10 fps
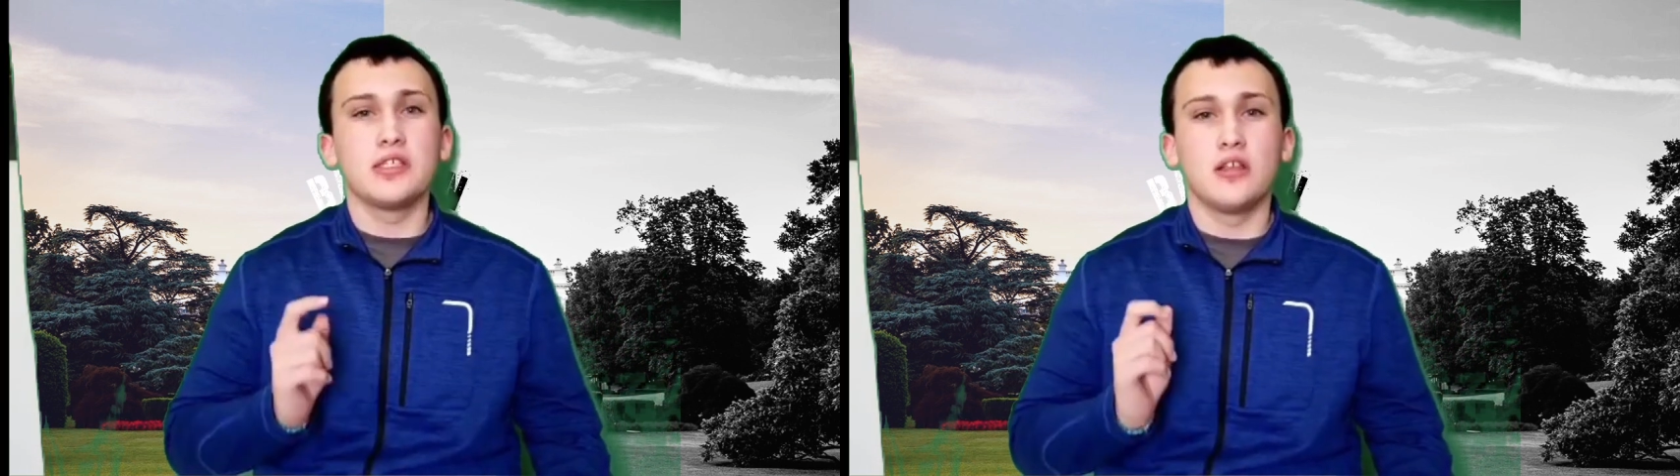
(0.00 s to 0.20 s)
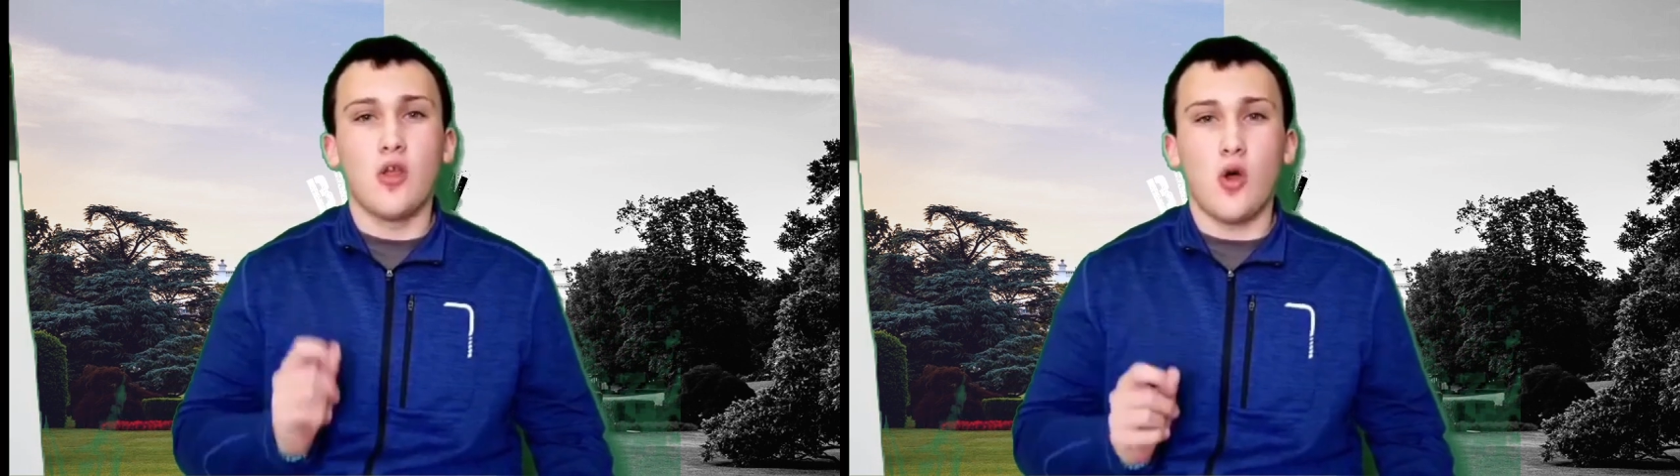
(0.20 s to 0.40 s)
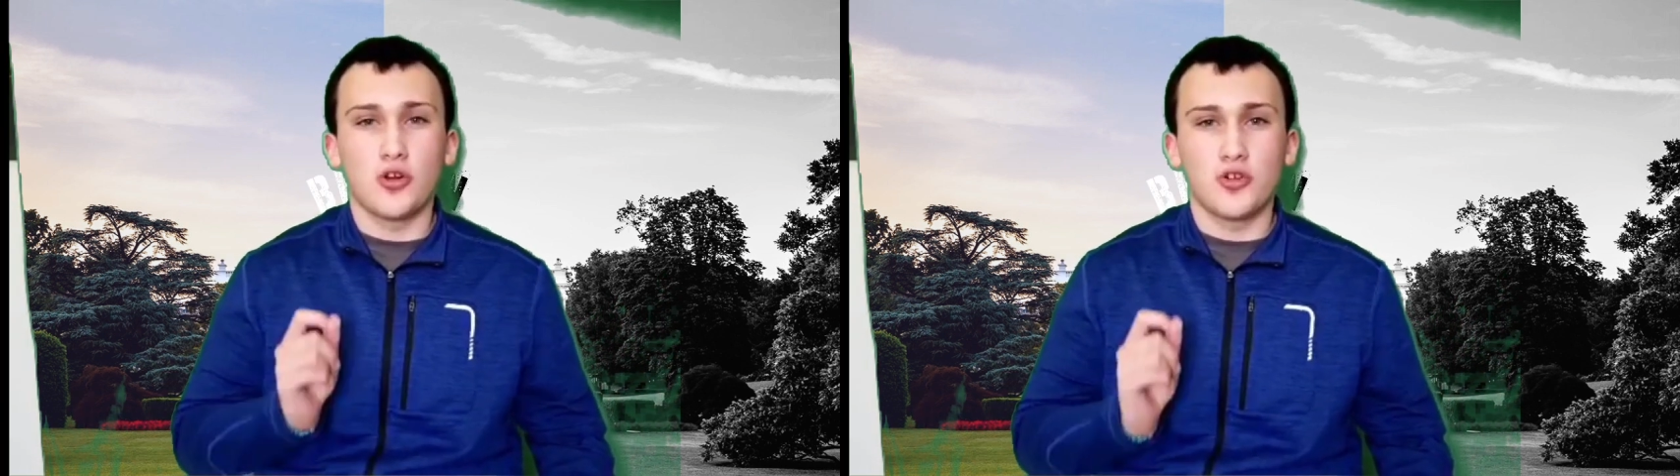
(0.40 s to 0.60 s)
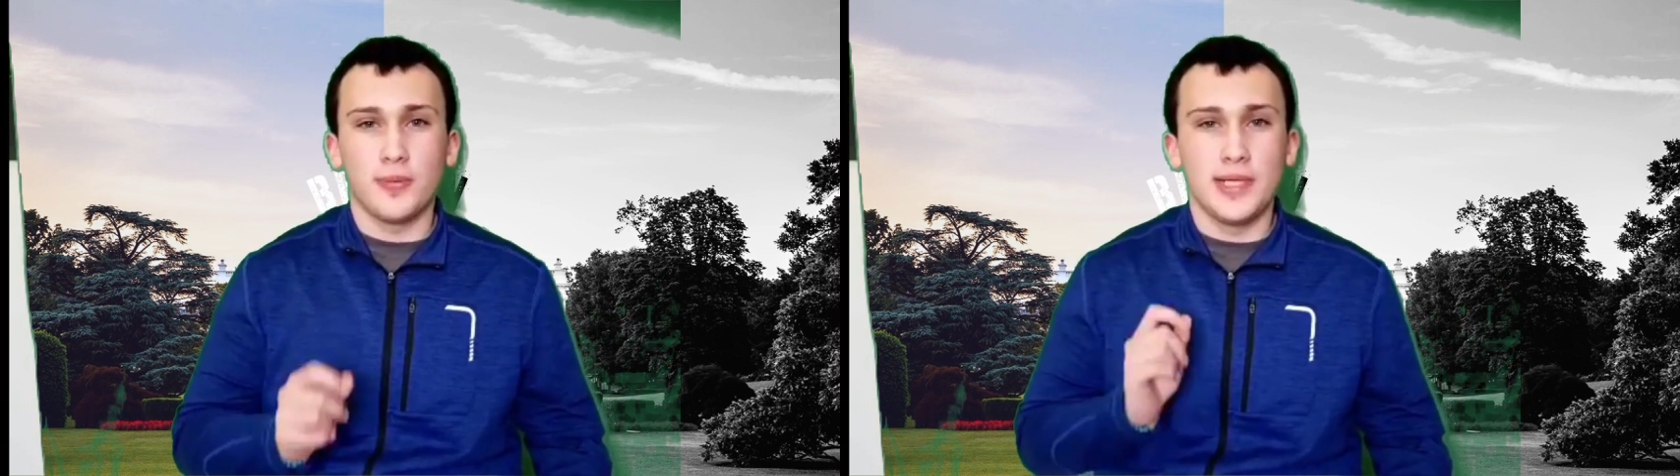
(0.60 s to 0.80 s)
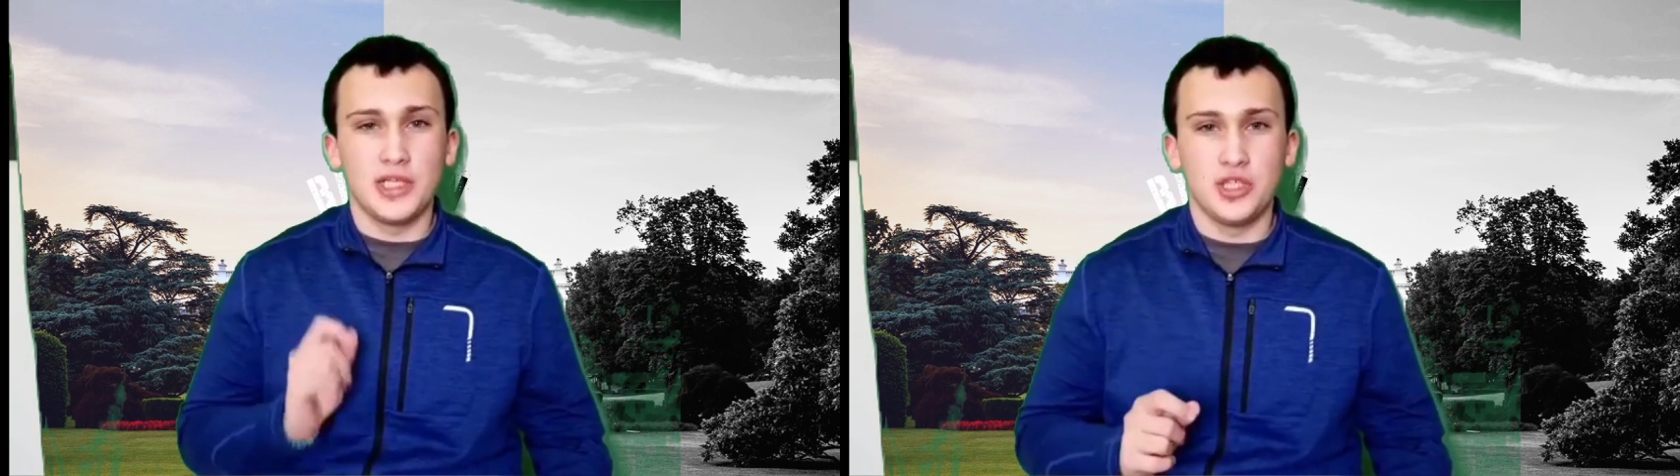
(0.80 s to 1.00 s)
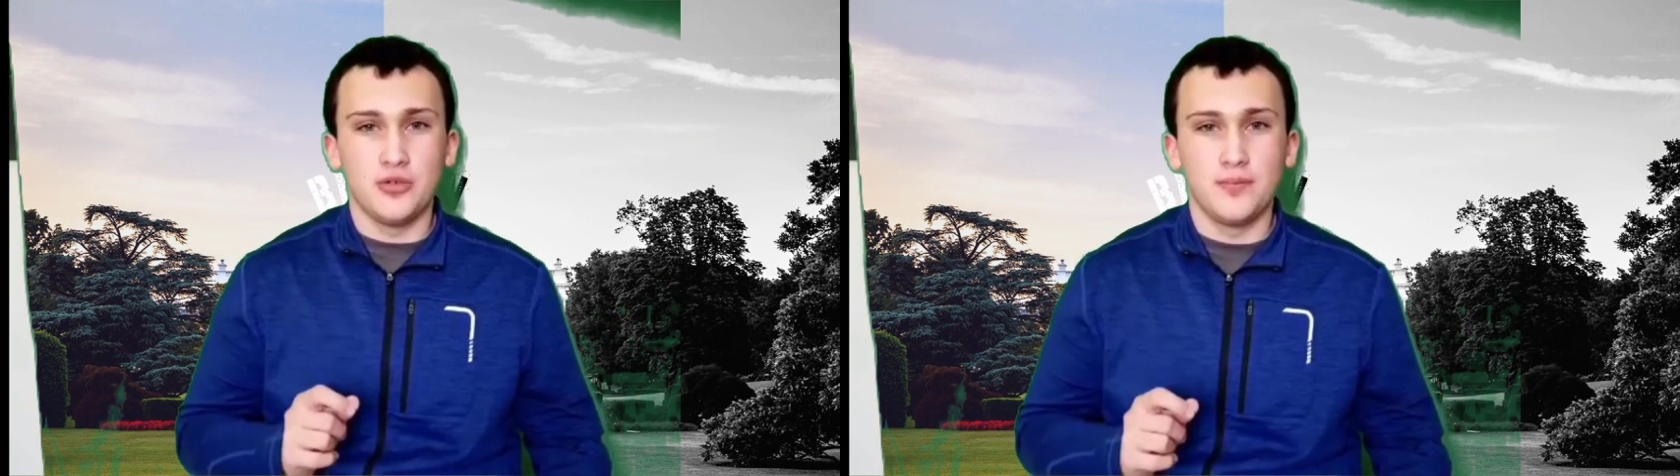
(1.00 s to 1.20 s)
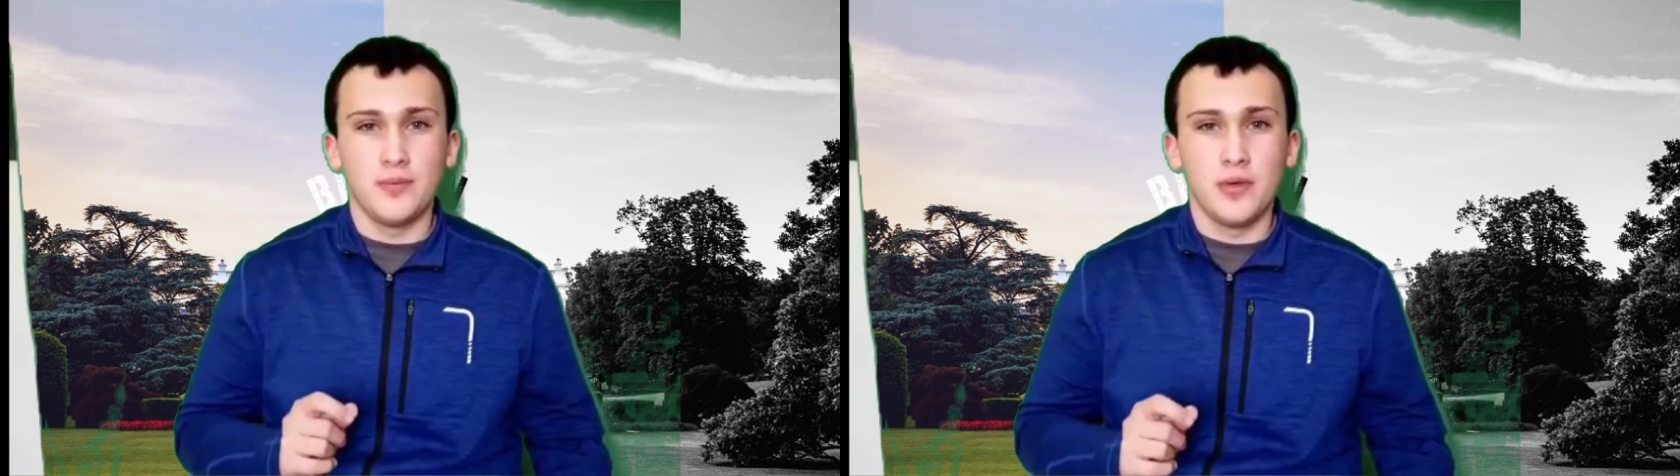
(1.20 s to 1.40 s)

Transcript: is a long-term issue.